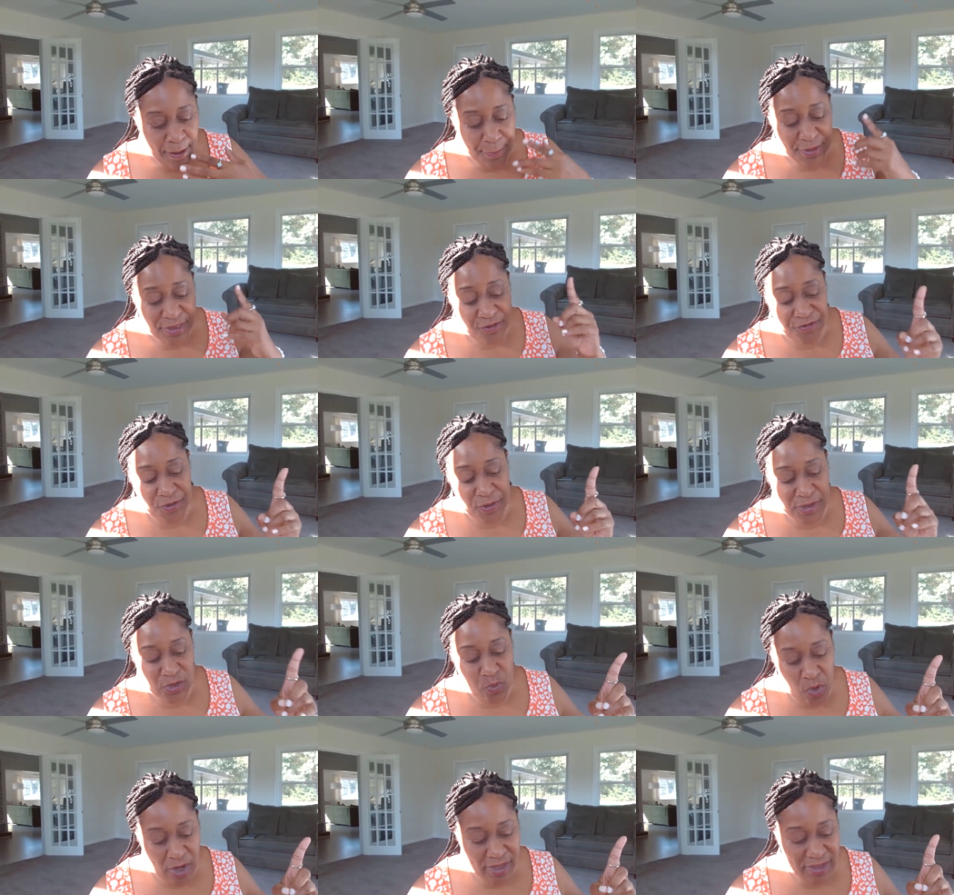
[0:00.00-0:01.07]
But the first
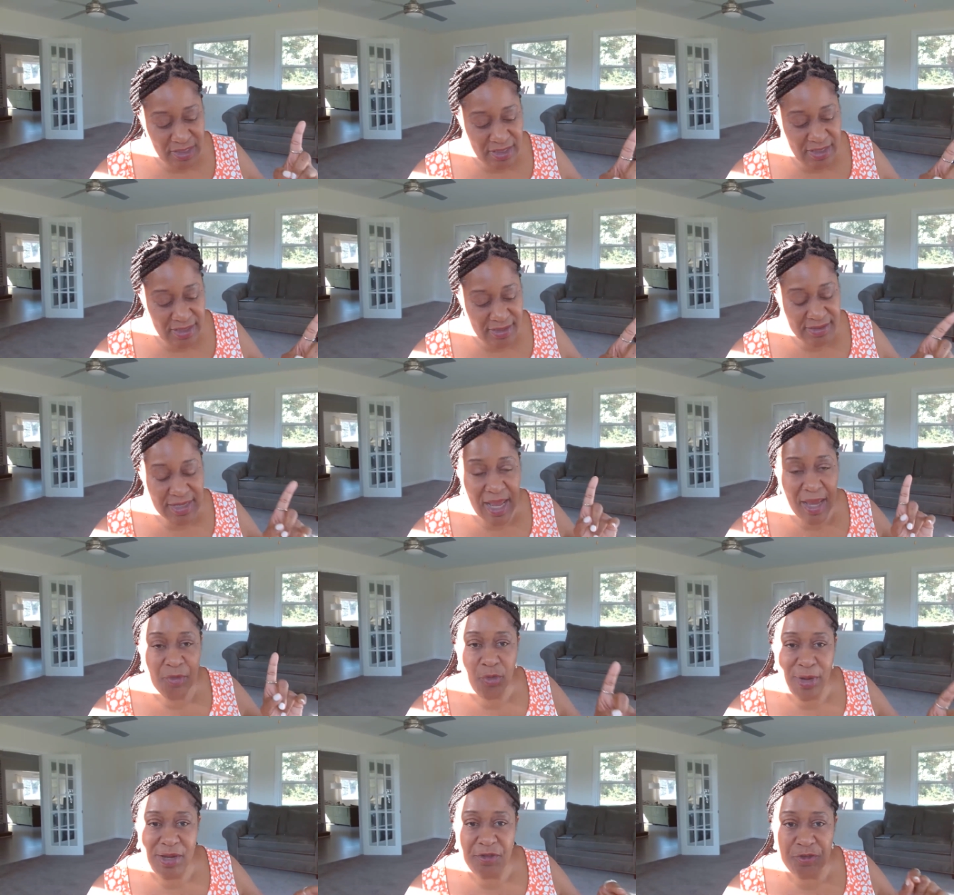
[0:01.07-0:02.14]
one is, I'm
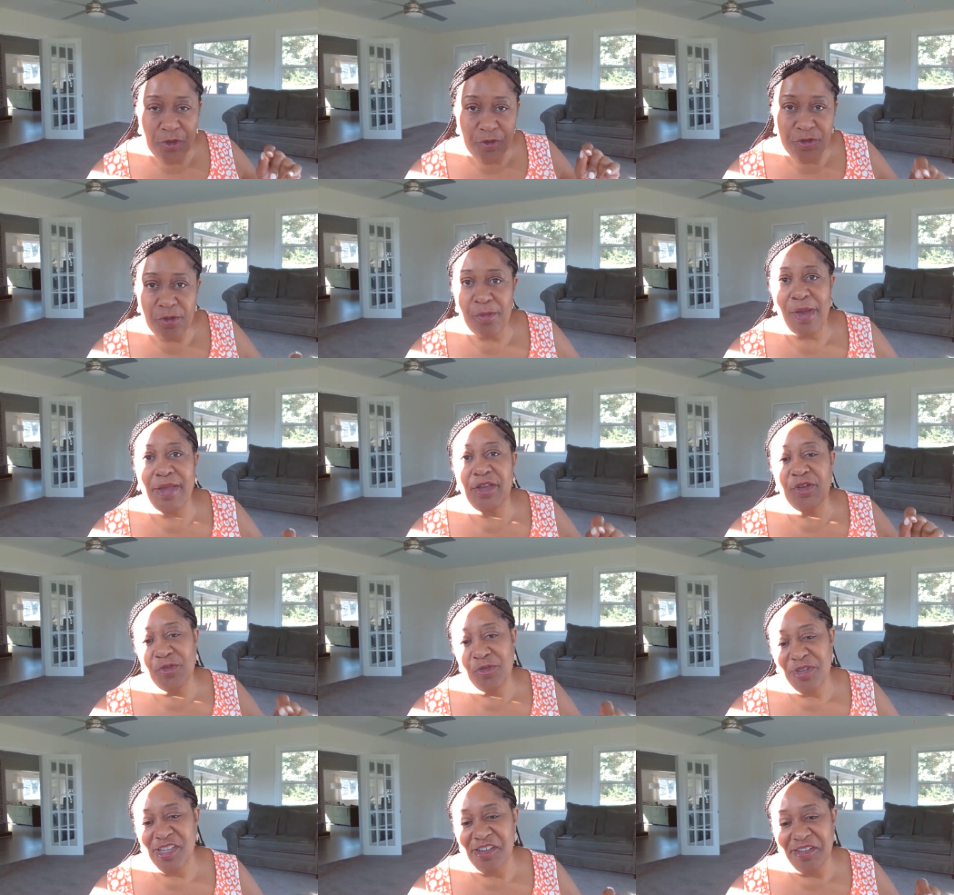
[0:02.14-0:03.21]
grateful for my
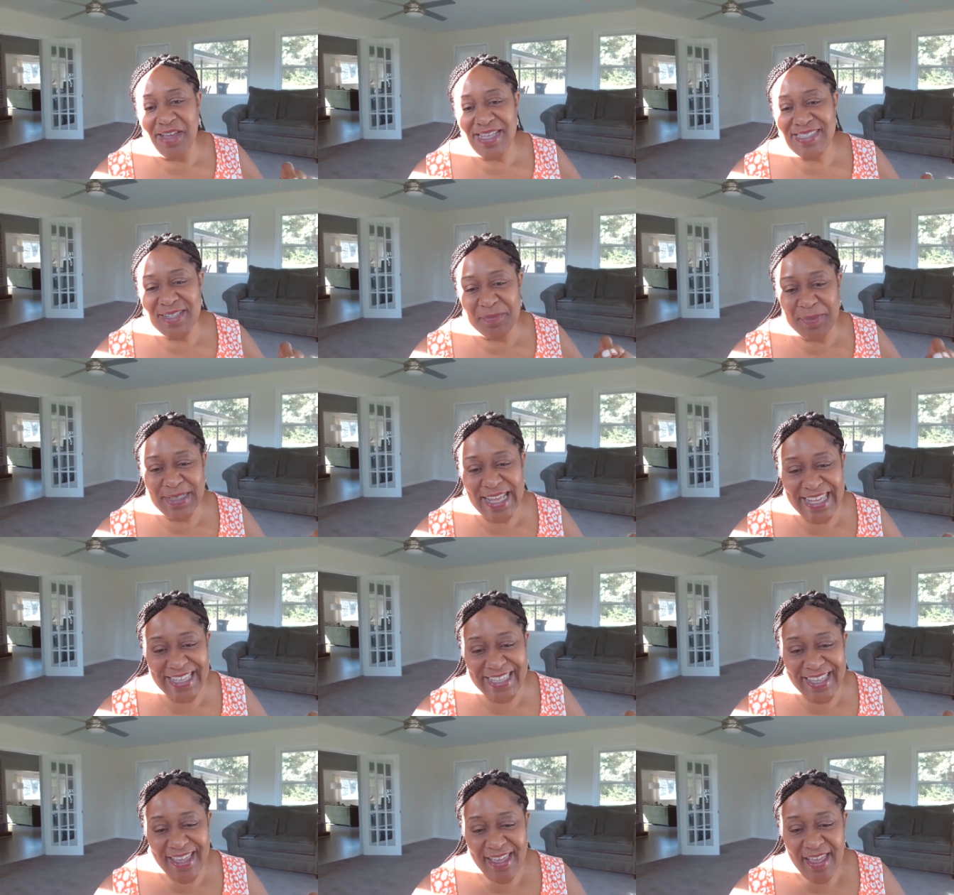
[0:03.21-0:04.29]
career as a
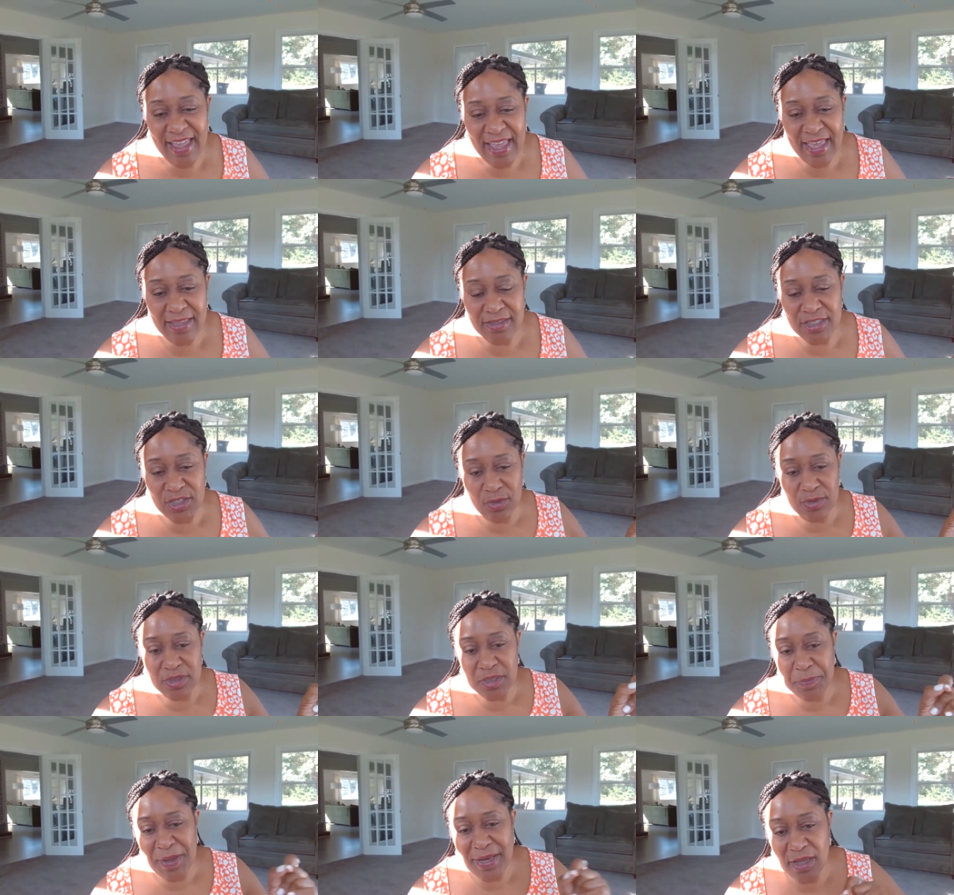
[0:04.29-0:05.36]
blank. And so
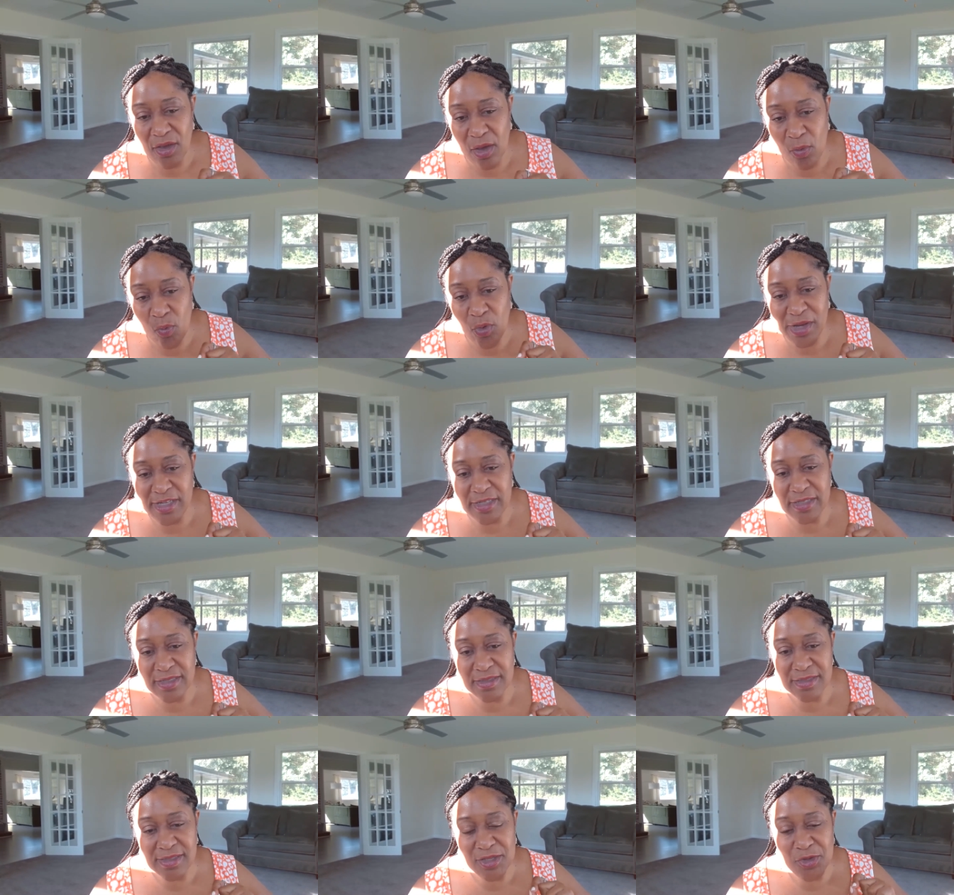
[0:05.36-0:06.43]
depending on what it
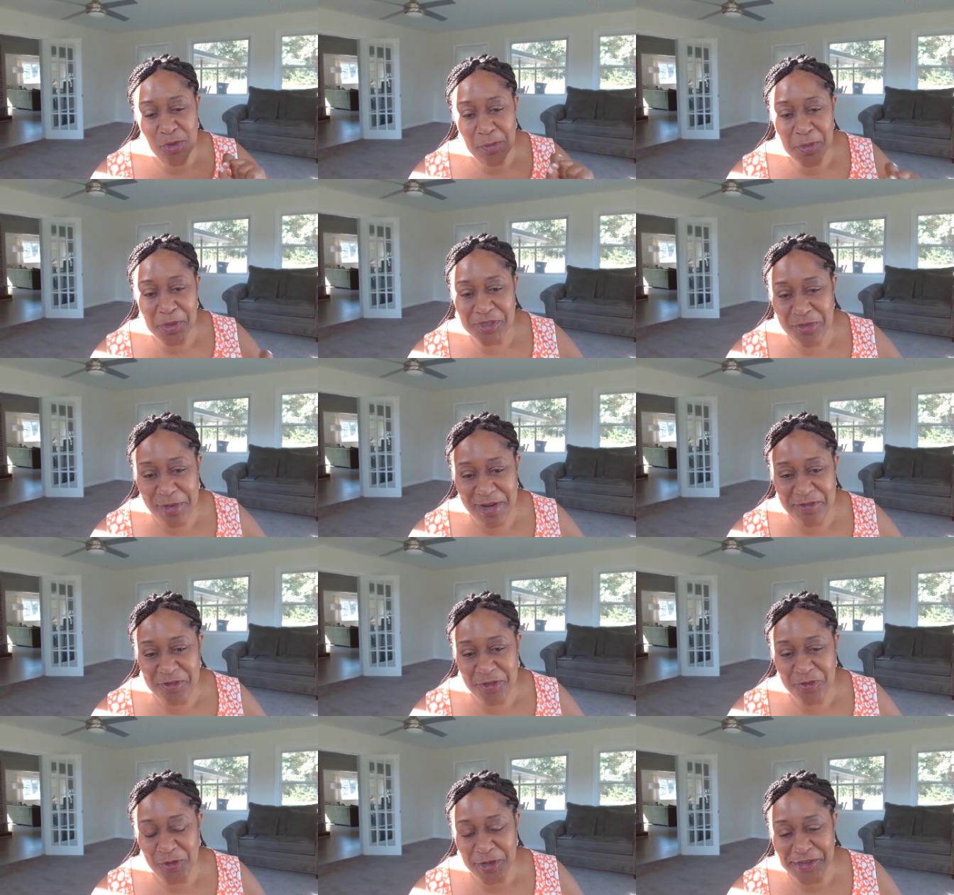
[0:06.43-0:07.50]
is that you're most
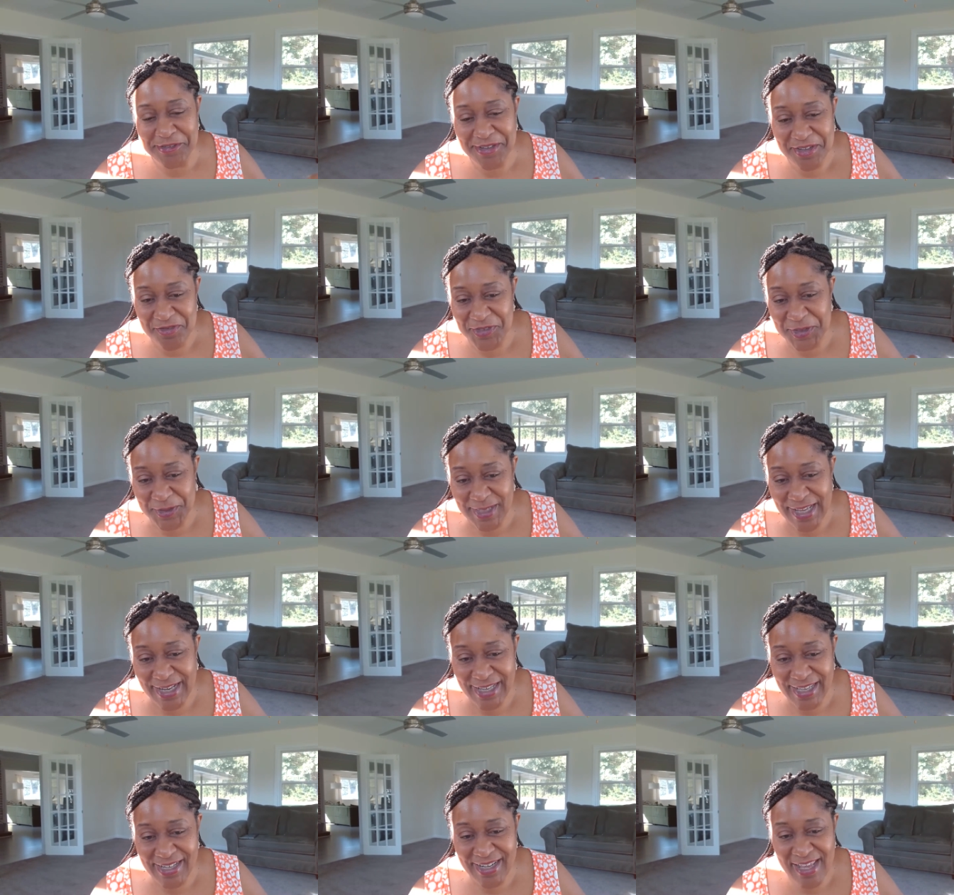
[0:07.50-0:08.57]
grateful for, you can fill that
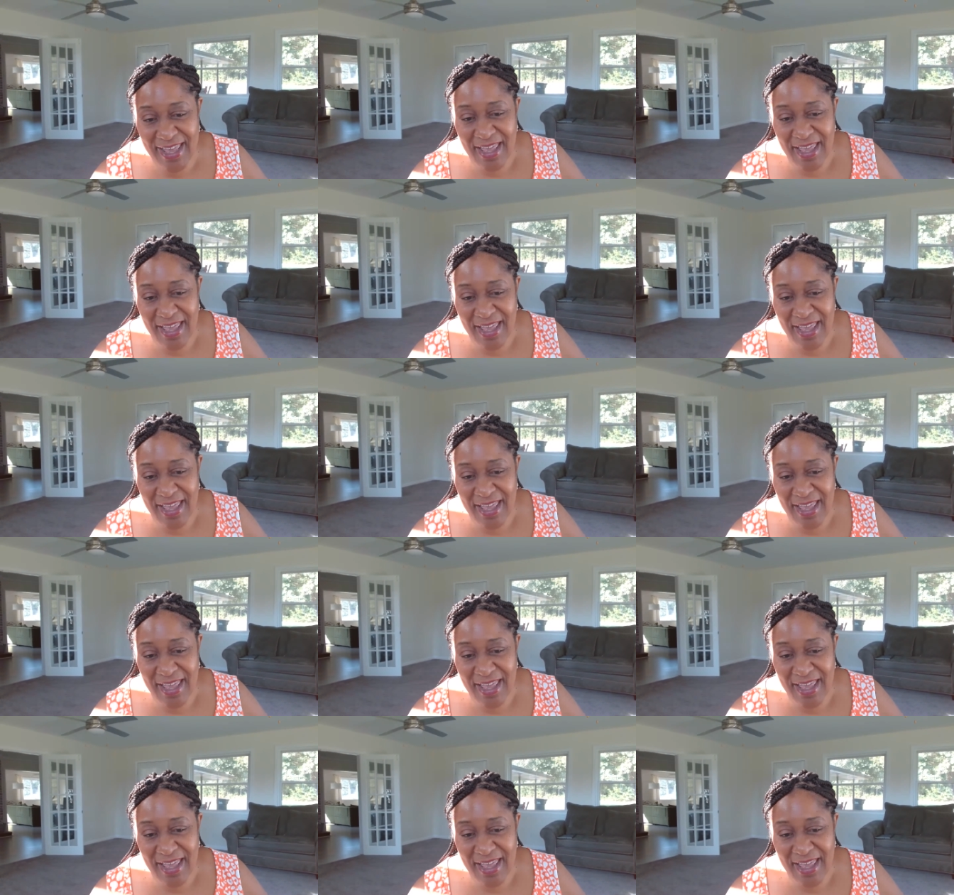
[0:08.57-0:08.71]
in.